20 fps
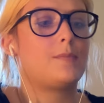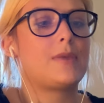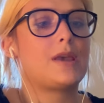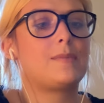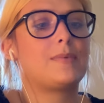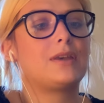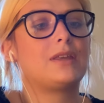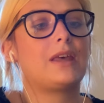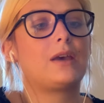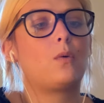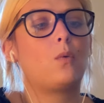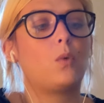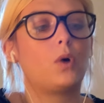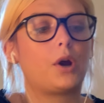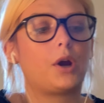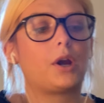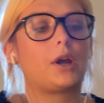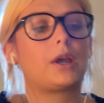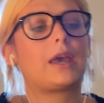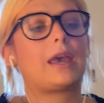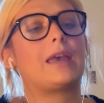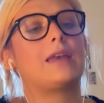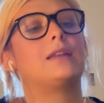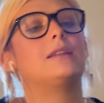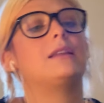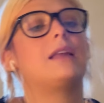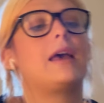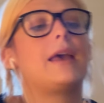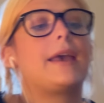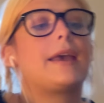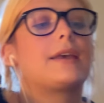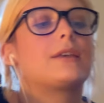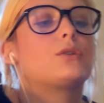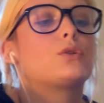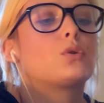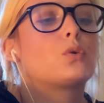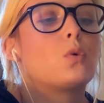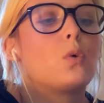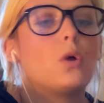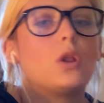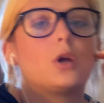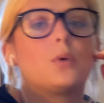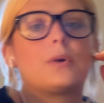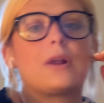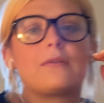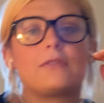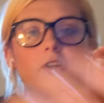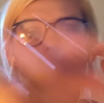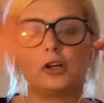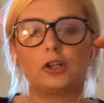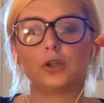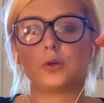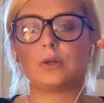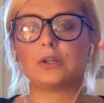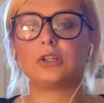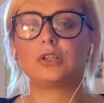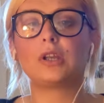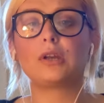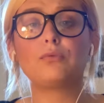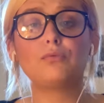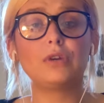Maybe like work and like school or whatever you're doing just like